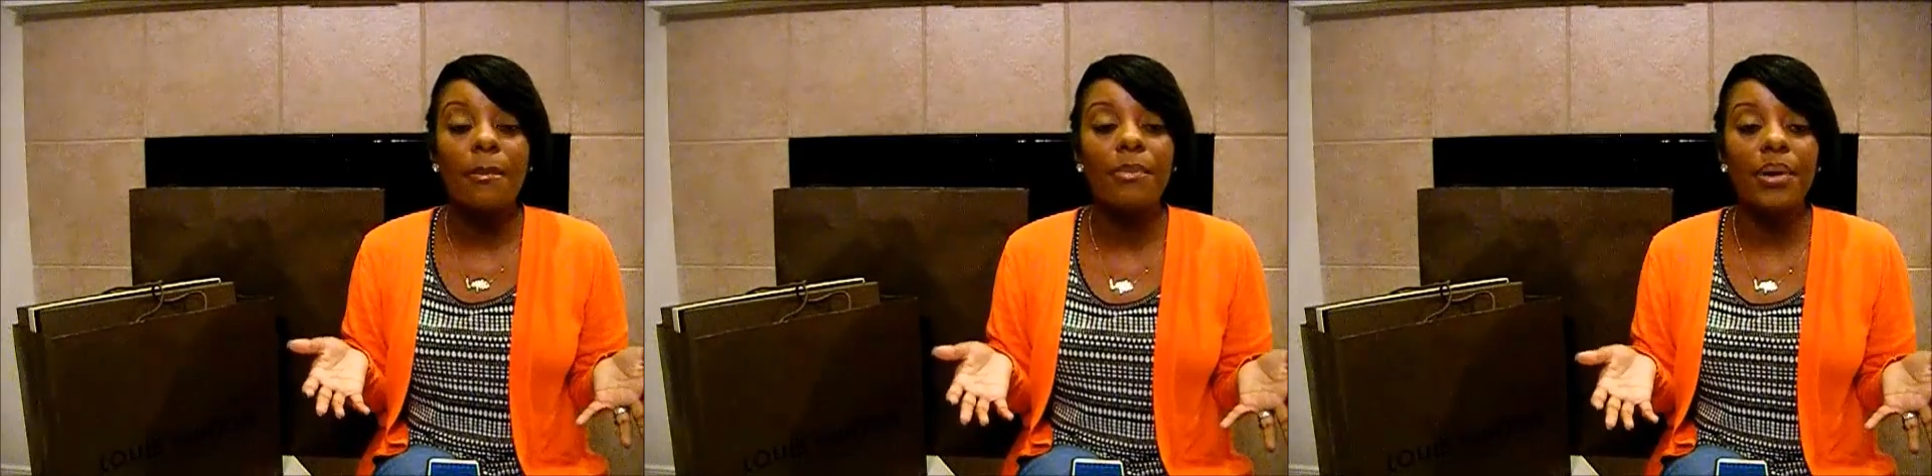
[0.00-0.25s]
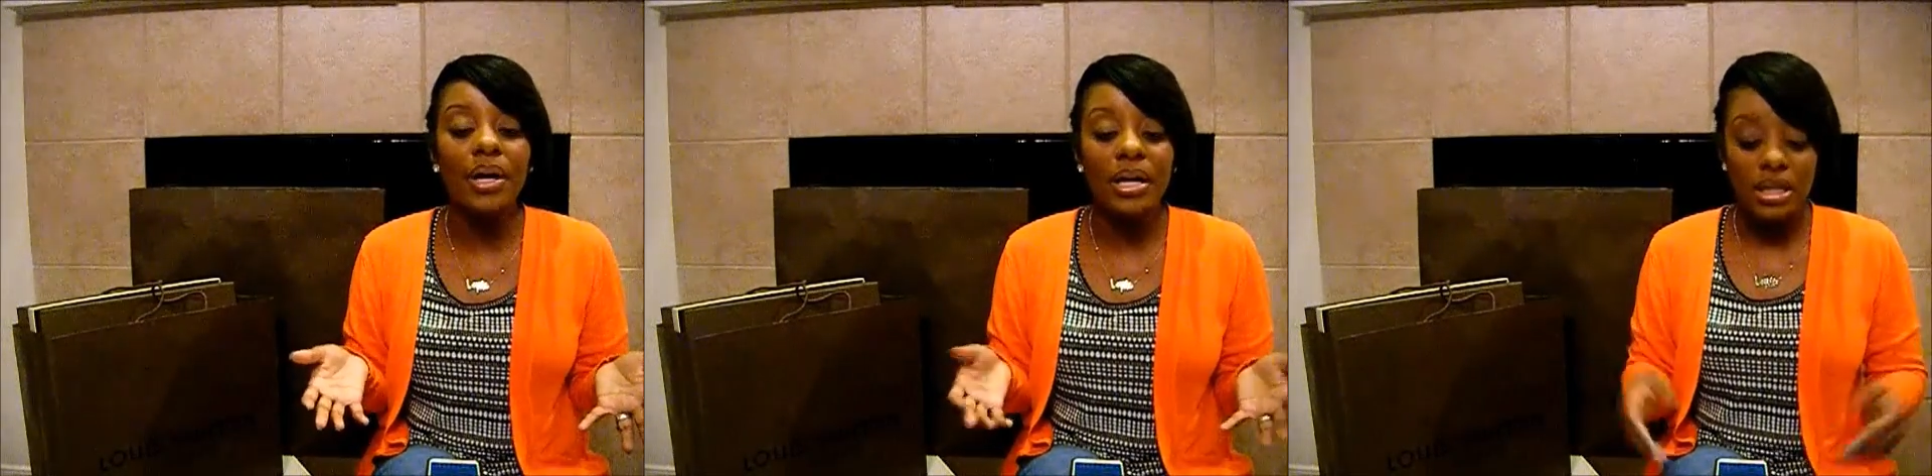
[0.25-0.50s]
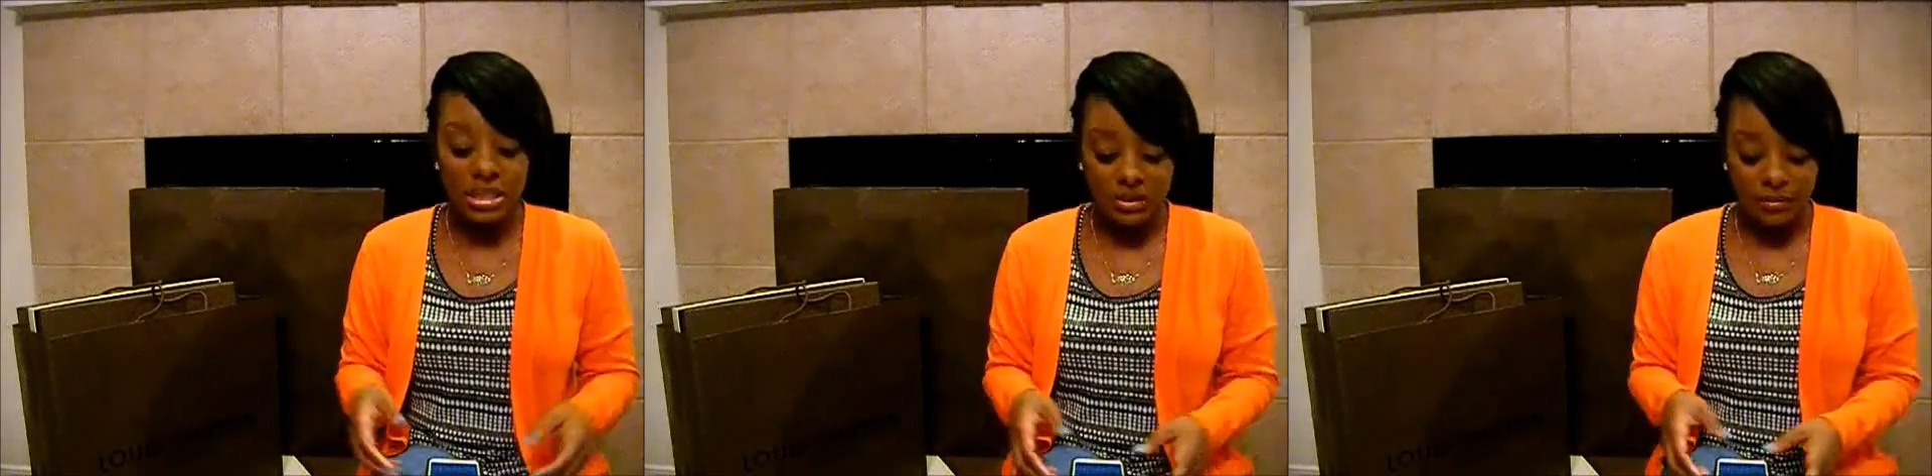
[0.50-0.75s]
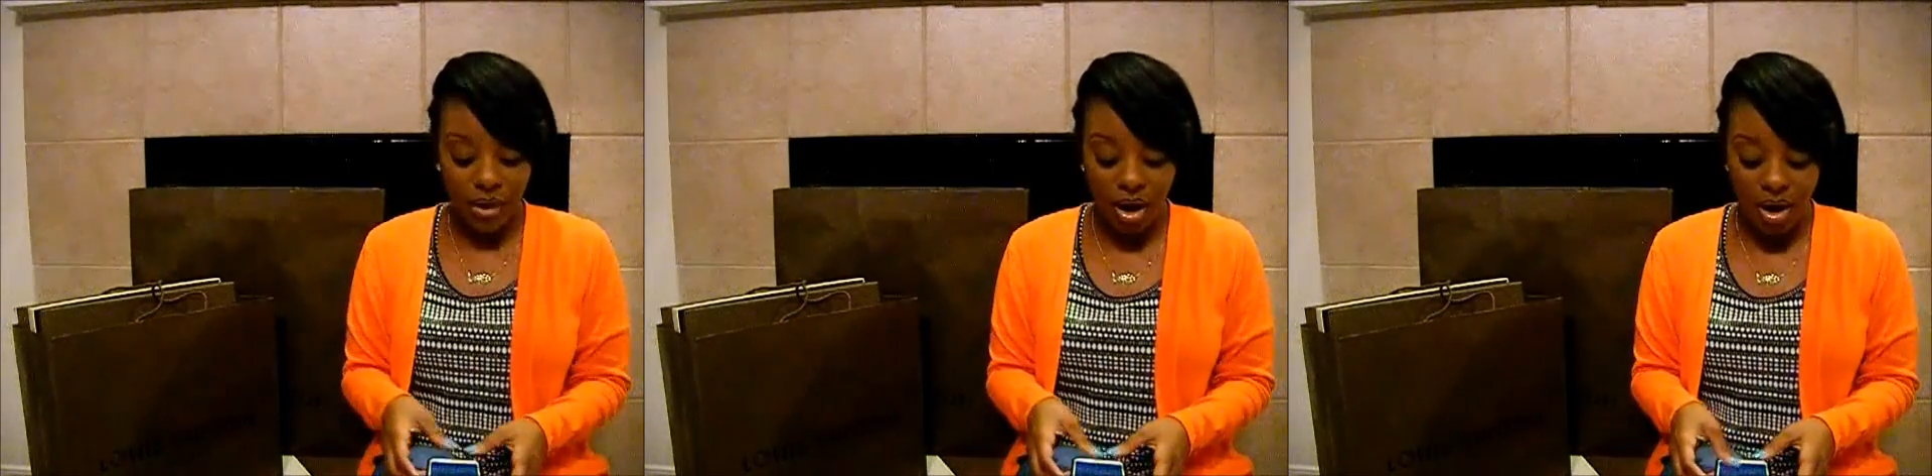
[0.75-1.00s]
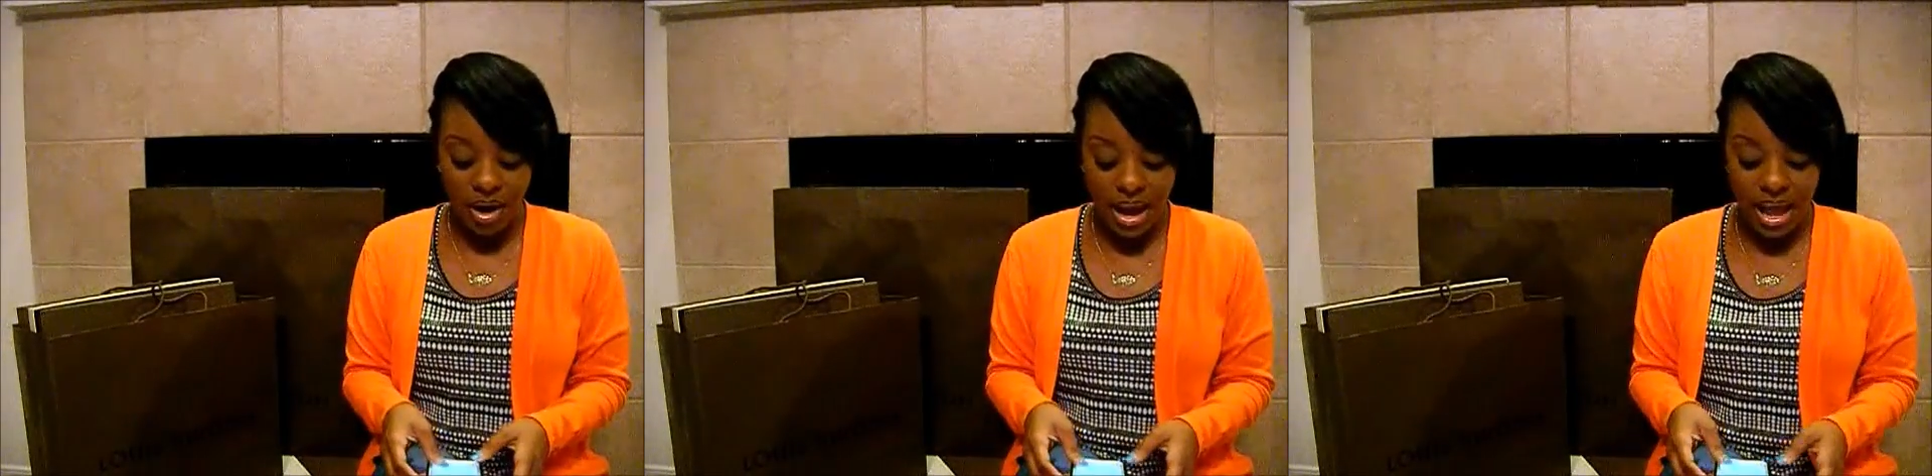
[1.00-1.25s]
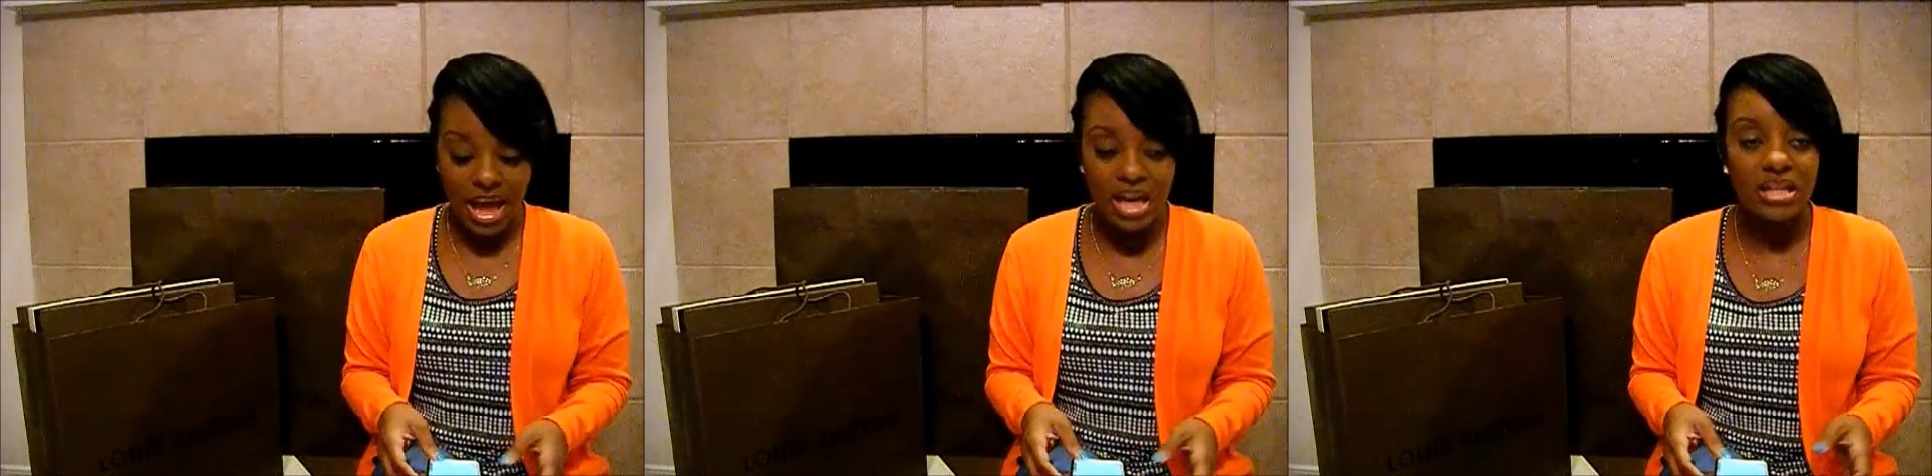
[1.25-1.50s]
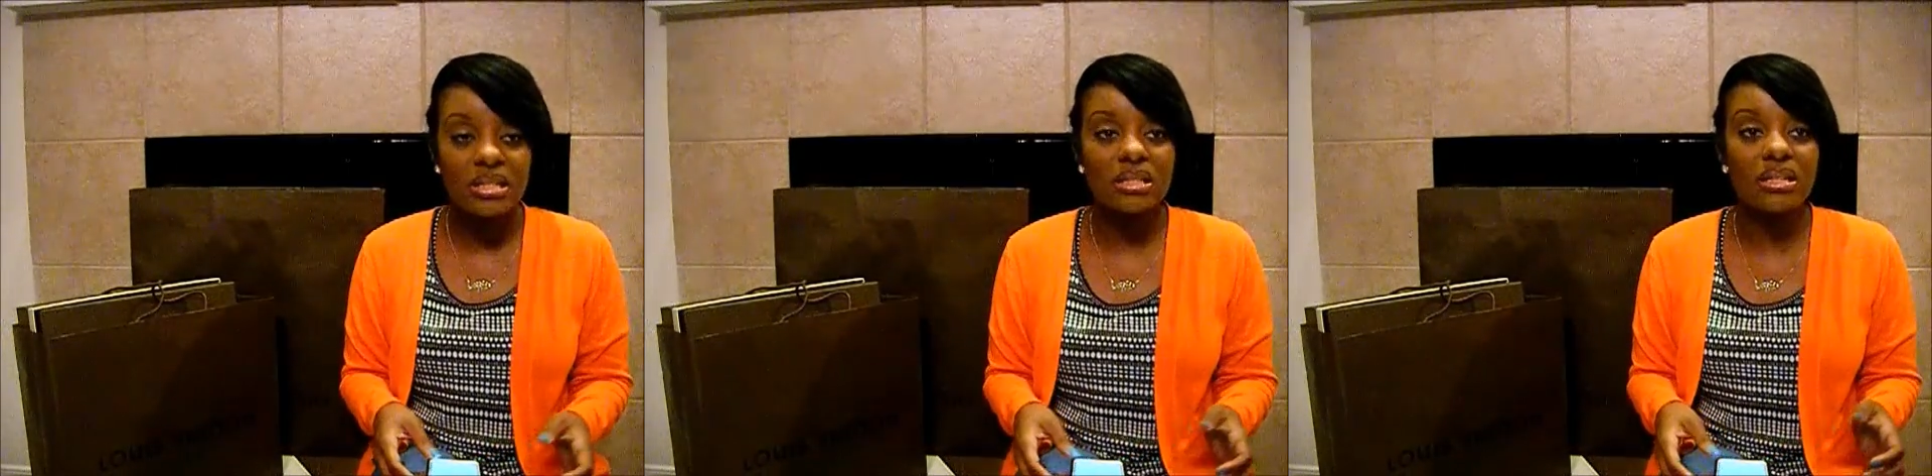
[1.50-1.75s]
but as far as